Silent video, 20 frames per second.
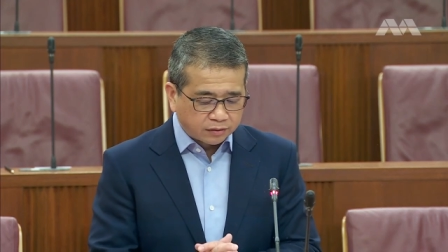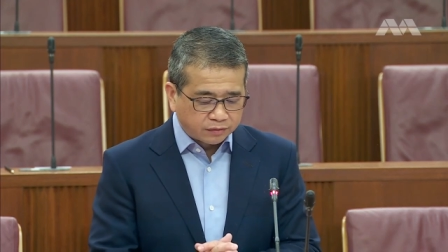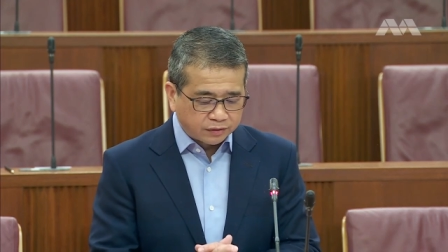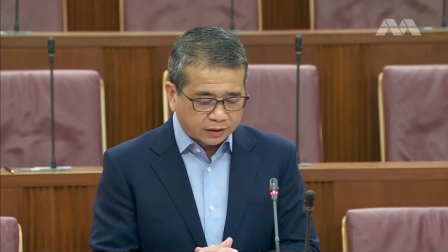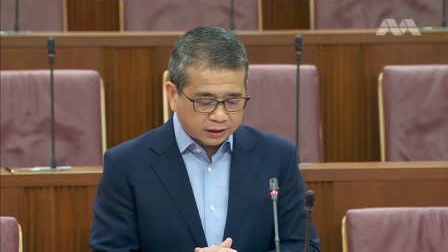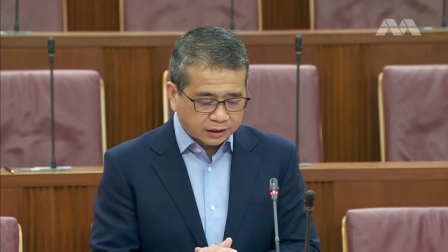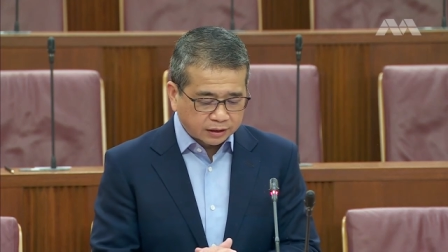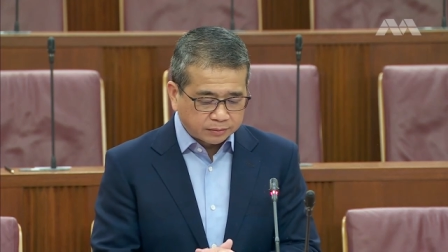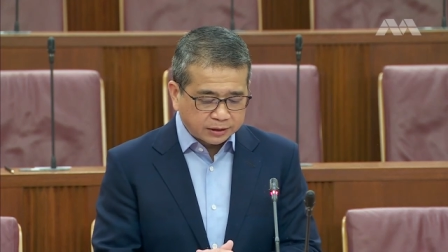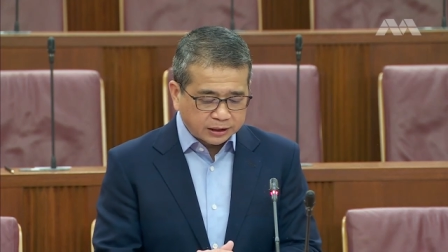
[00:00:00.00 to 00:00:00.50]

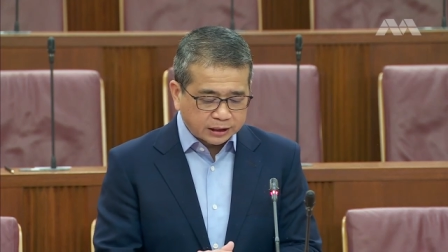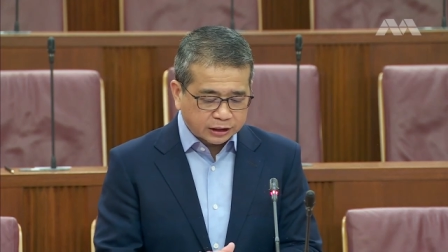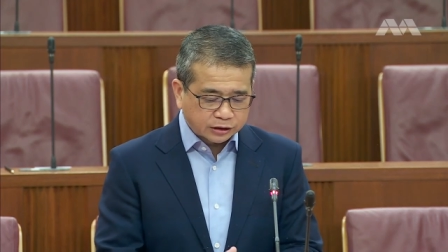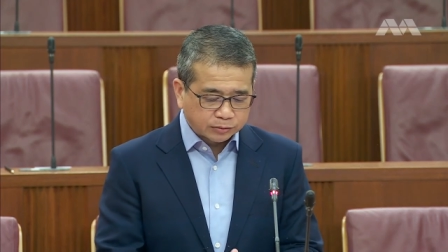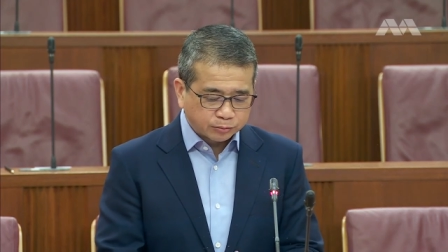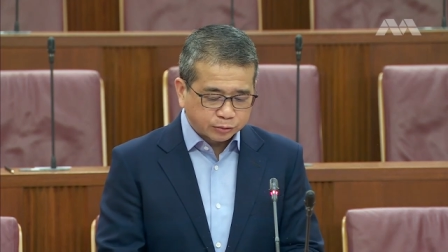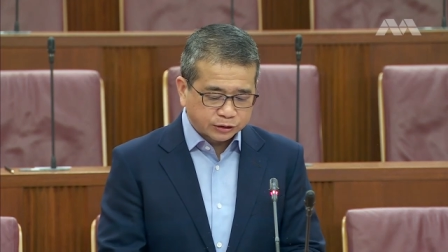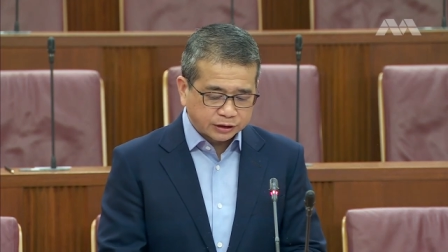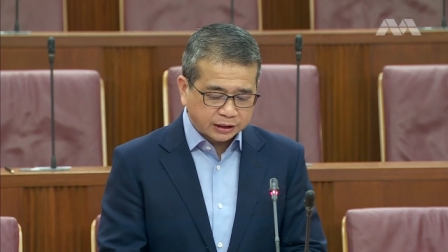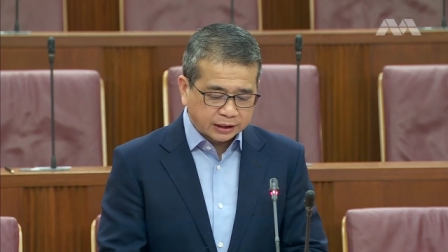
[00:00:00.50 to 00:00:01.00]
Further,
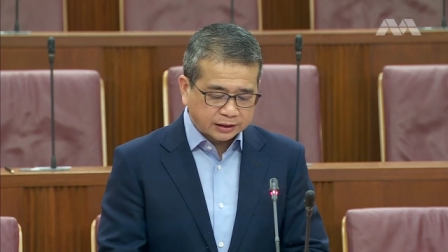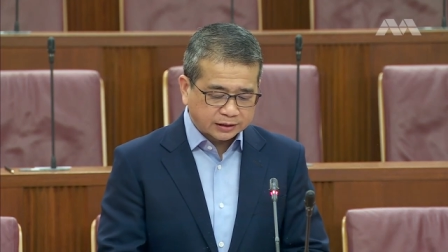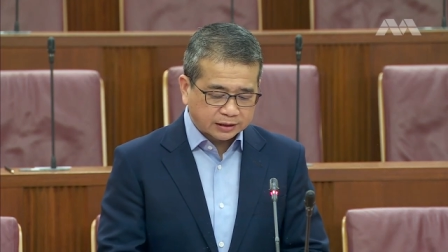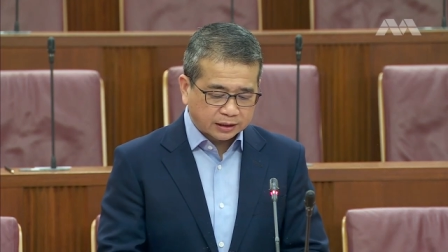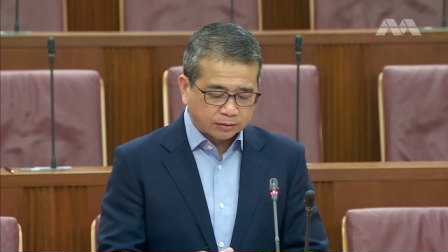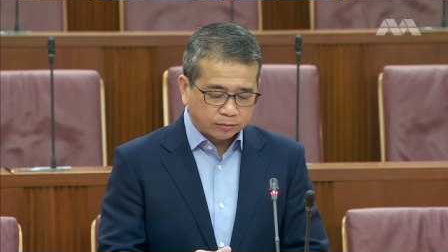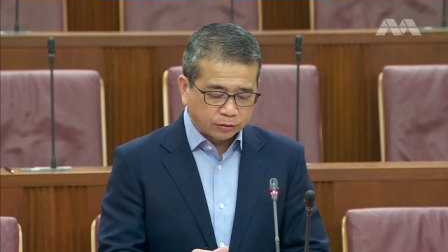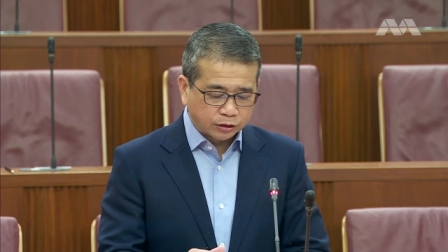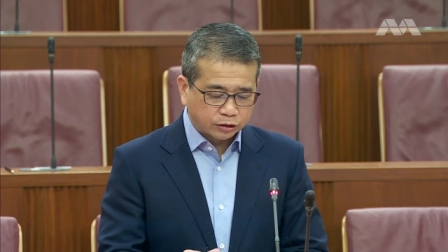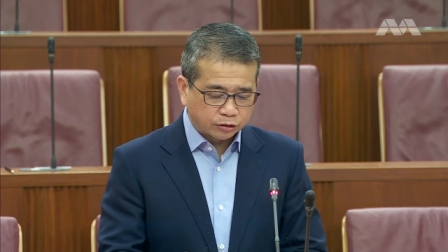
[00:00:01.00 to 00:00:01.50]
mediation proceedings
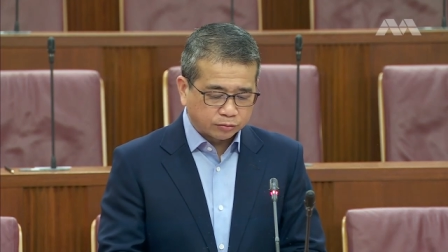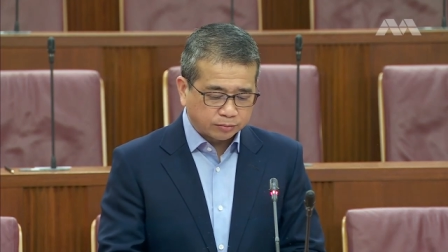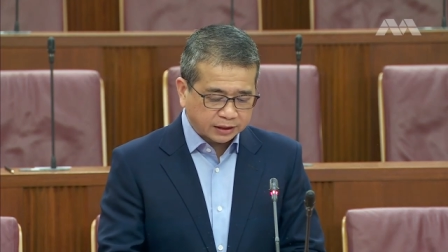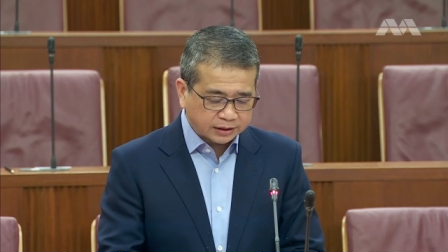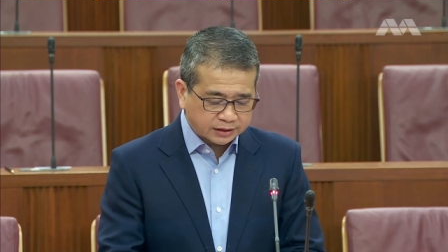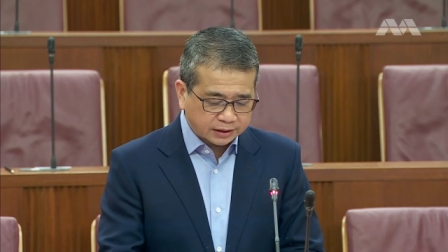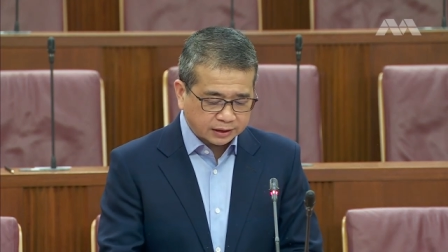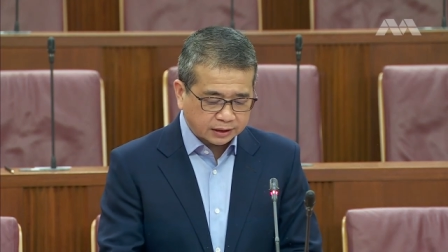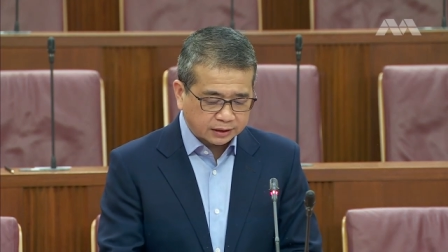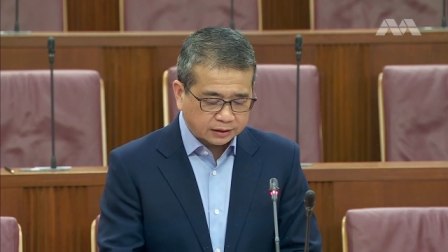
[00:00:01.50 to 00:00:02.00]
that are more
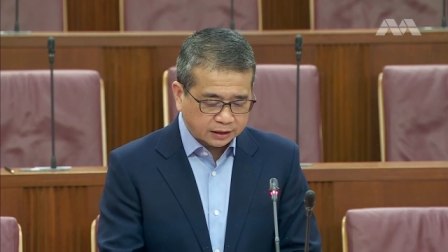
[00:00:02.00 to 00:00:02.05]
domestic